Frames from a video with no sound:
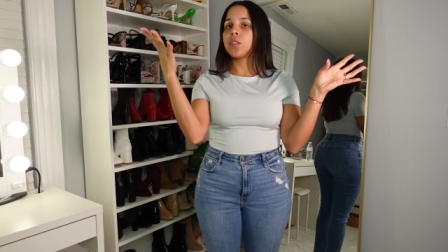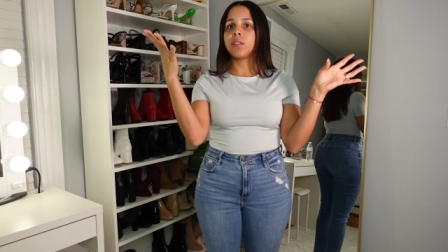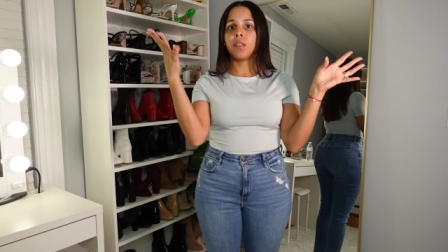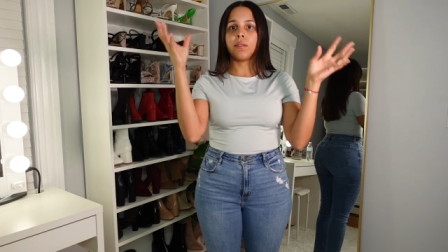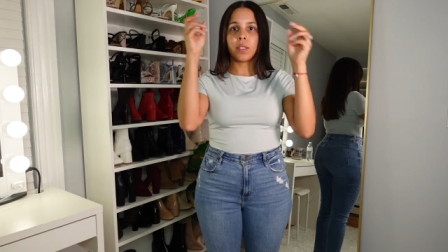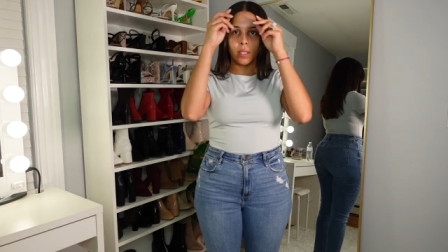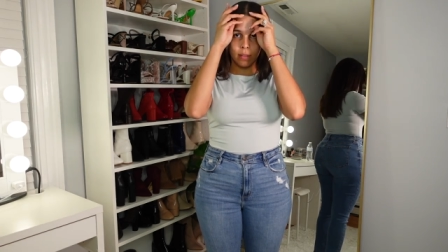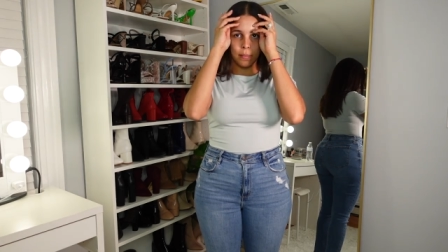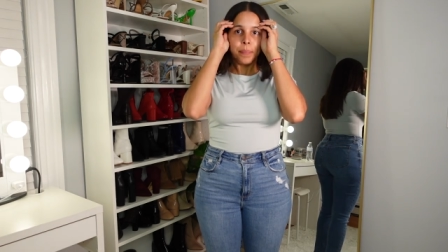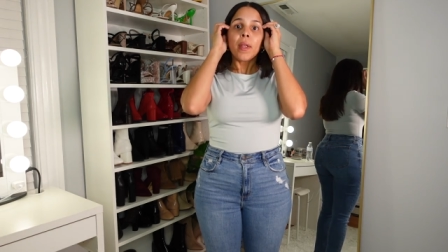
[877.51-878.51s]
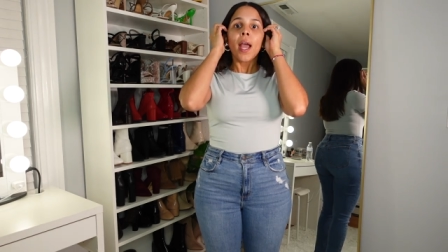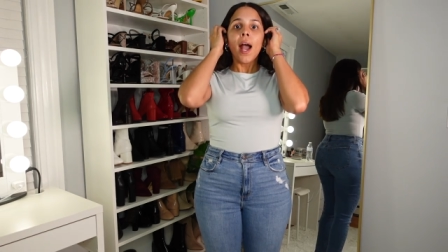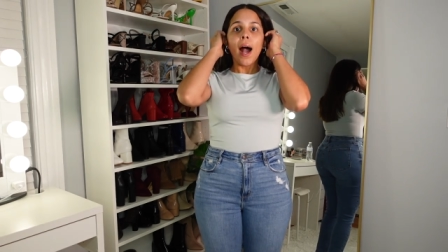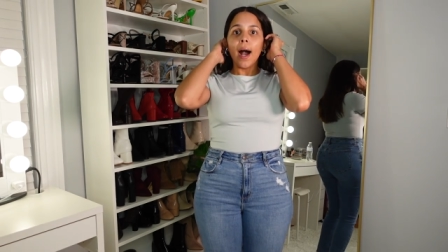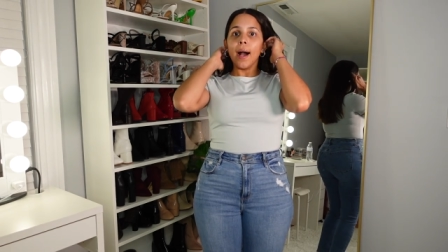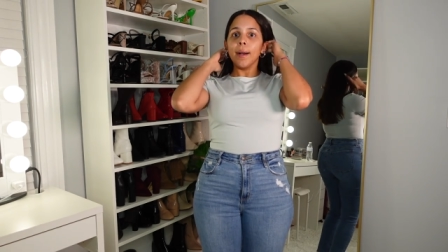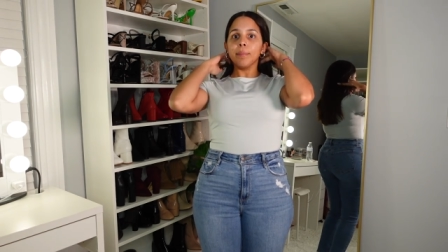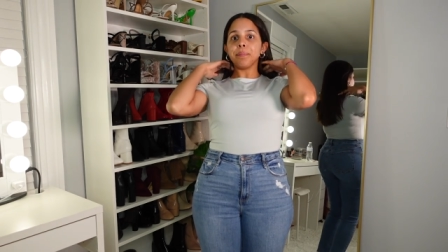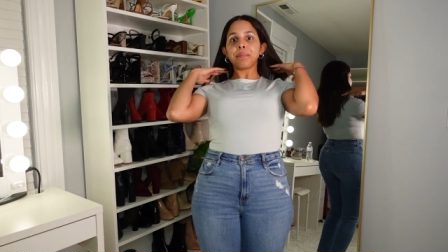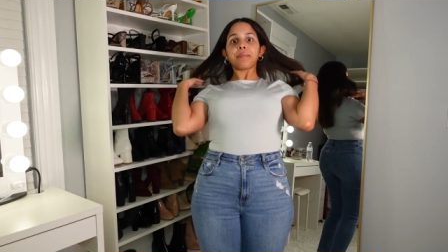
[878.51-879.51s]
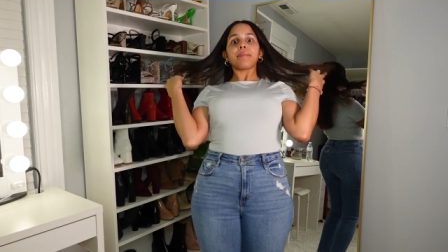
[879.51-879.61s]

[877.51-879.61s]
Chef's kiss. Um,